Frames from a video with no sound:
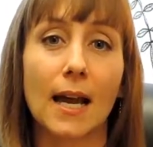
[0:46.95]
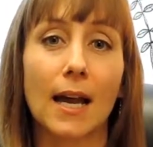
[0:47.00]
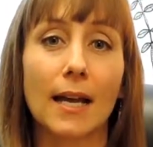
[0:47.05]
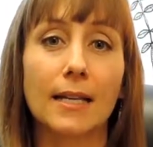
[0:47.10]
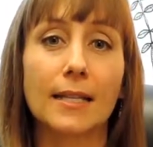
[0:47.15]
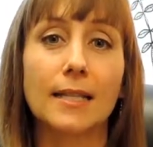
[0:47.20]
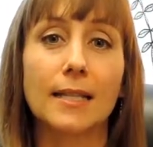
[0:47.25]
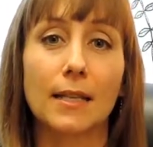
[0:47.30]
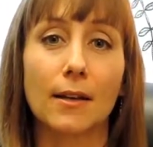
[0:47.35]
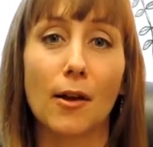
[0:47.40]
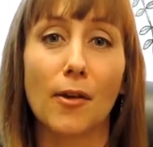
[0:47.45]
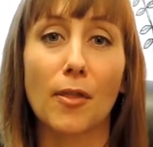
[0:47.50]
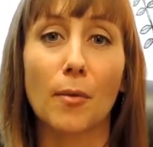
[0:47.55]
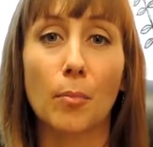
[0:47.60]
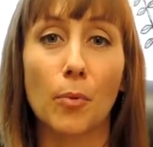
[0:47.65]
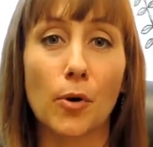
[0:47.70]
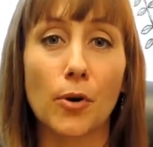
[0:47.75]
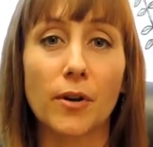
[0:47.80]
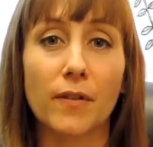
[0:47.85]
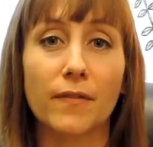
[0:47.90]
I sit on
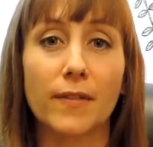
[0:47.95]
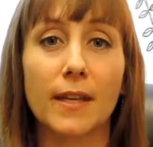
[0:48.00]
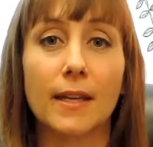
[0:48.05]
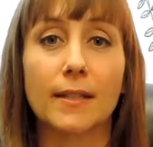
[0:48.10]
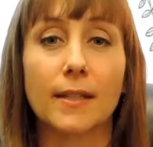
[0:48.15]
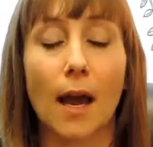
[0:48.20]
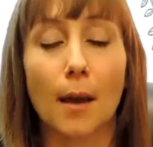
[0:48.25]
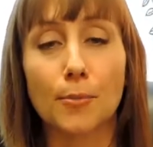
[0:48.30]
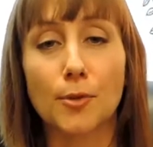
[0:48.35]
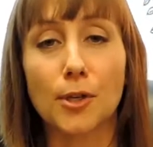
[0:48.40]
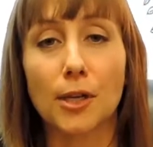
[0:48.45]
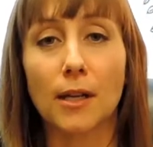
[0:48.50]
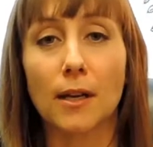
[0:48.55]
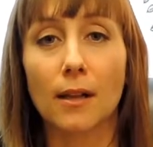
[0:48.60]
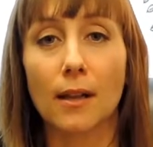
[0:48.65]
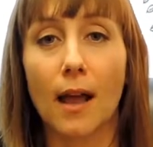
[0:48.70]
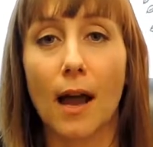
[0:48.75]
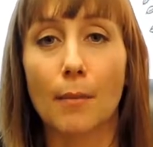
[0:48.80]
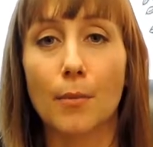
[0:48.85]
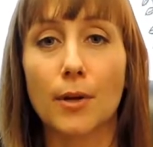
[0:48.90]
the board of the Adoption
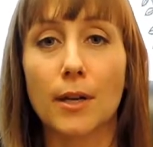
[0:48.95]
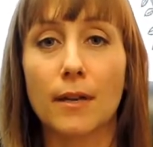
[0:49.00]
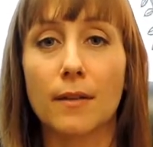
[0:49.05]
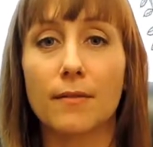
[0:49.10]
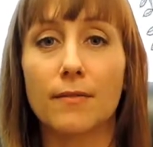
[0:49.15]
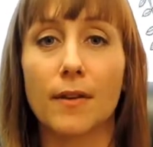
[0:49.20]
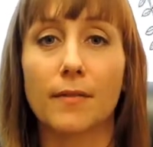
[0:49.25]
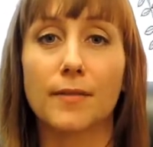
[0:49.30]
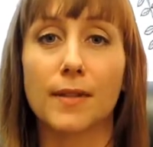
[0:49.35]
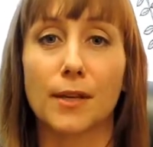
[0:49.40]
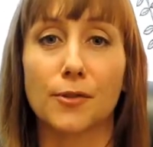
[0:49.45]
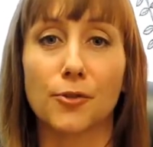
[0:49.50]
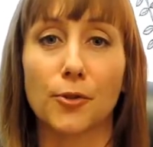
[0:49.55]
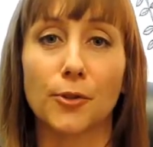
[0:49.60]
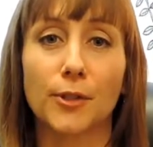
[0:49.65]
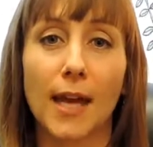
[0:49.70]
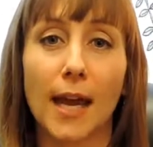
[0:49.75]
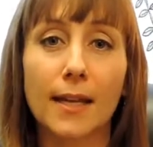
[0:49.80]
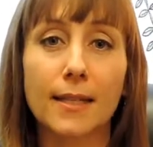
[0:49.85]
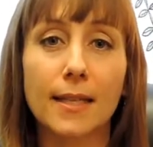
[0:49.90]
Collaborative of
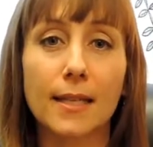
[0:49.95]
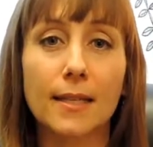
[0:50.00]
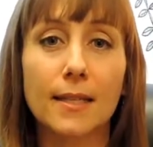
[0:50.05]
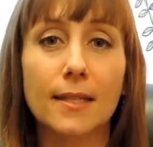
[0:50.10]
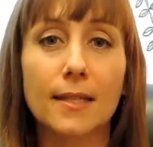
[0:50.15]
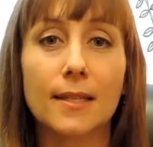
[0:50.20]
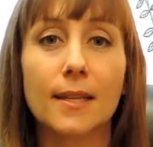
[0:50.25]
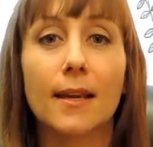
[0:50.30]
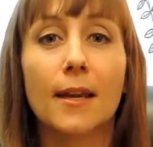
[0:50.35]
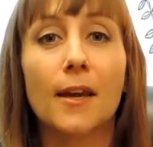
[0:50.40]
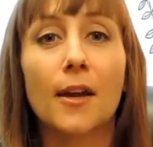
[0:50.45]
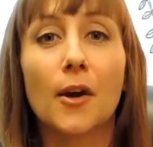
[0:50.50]
Central Texas.